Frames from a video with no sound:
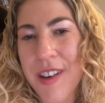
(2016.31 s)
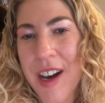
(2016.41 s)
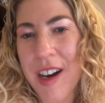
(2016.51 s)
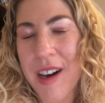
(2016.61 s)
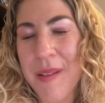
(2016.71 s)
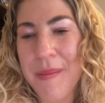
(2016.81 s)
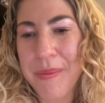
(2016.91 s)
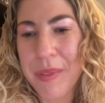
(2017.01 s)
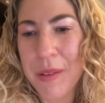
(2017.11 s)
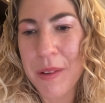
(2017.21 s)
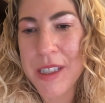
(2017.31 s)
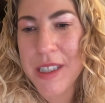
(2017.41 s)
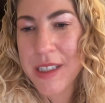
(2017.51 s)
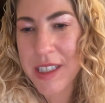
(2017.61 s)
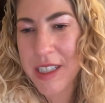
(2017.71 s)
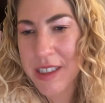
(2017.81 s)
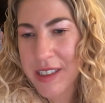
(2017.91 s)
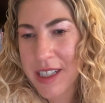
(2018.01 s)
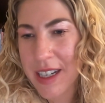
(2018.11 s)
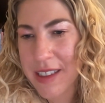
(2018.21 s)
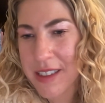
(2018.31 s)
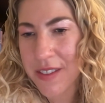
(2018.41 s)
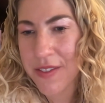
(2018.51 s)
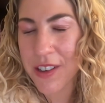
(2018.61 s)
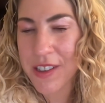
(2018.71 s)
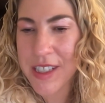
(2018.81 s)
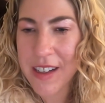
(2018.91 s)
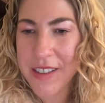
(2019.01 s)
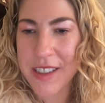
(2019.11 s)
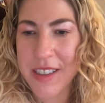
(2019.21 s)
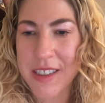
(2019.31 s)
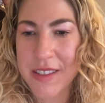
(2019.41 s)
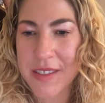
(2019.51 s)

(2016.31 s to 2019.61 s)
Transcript: once it changes signs, because the first house is